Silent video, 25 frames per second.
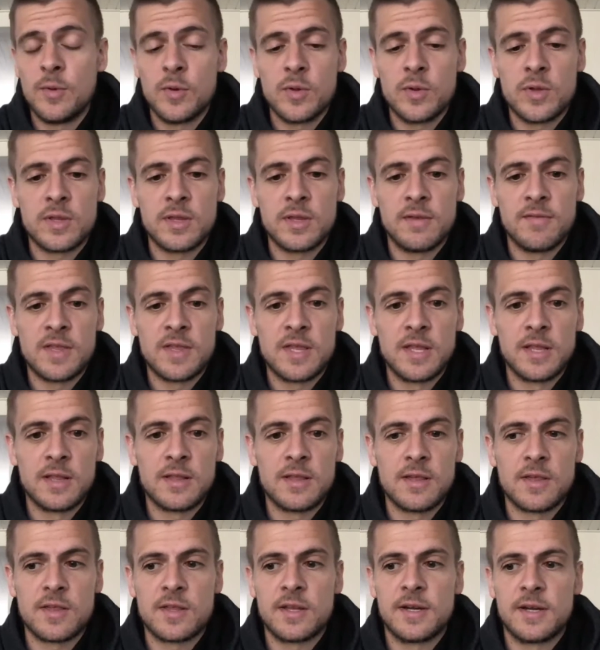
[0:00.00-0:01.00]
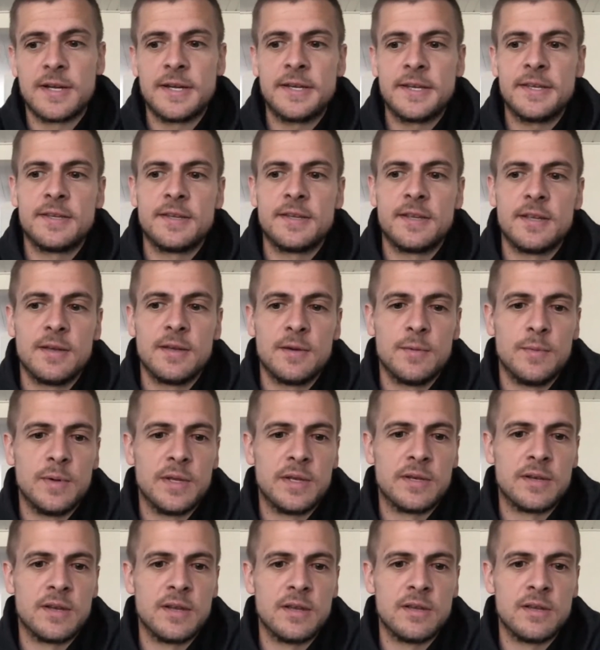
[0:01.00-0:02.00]
ever since the start, when
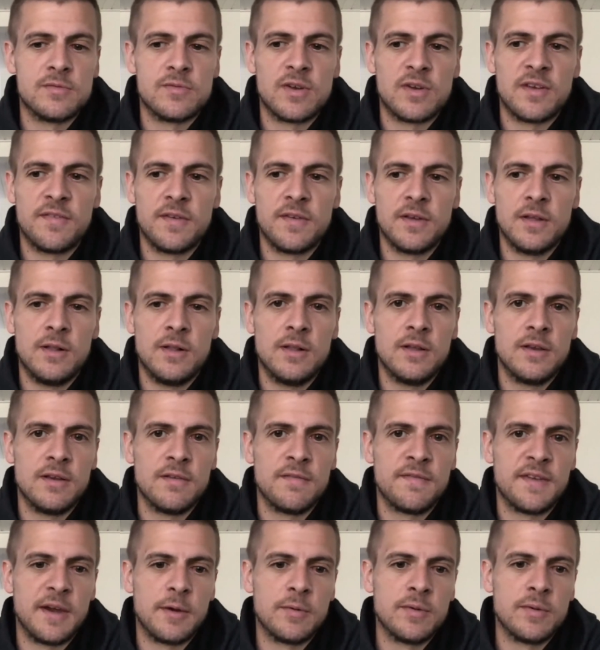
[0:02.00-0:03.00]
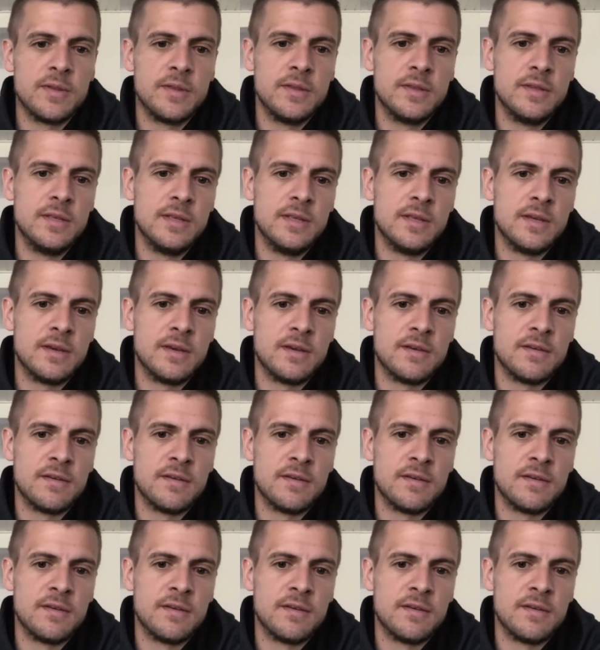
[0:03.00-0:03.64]
Raphael founded the